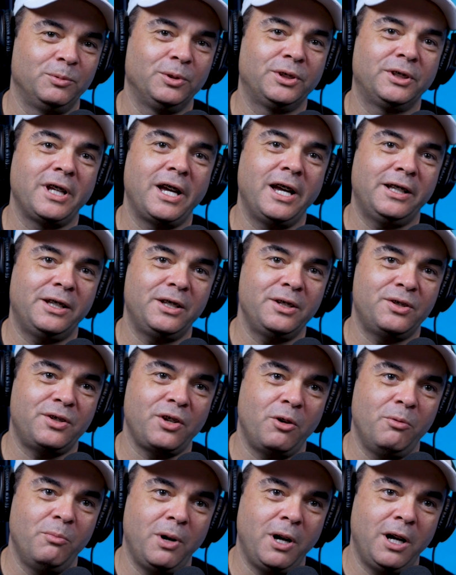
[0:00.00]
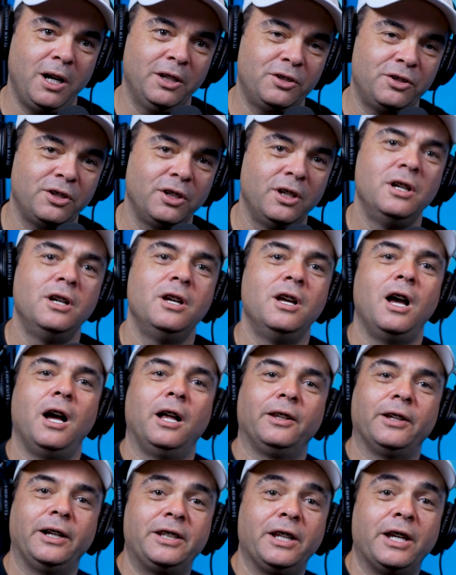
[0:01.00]
Well, thank you so much.
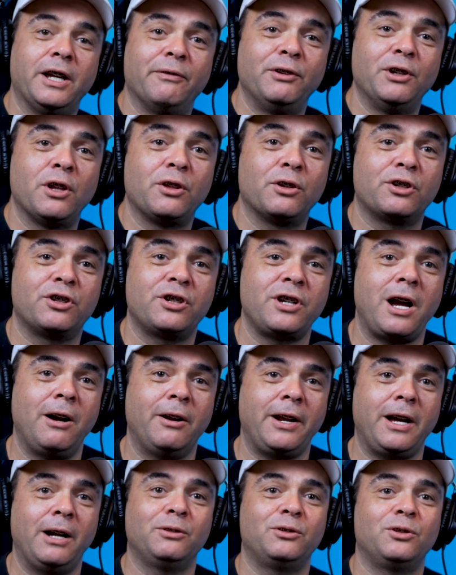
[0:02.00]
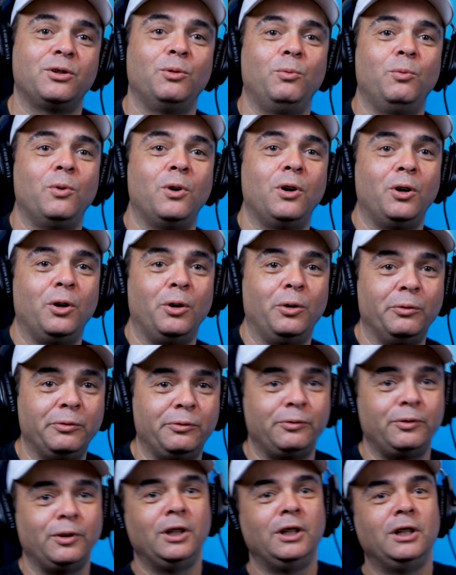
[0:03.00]
I'd like to give another shout out to
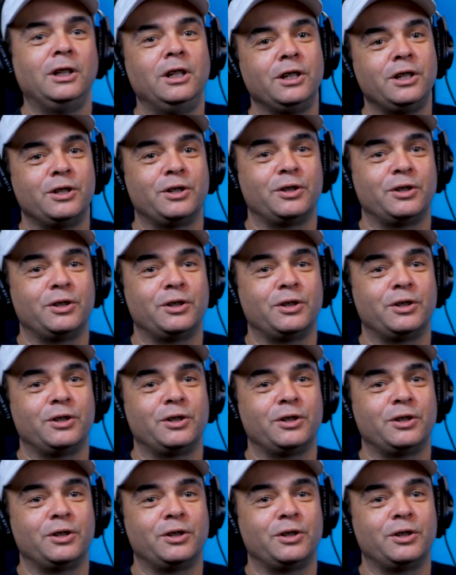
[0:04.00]
Wolf, your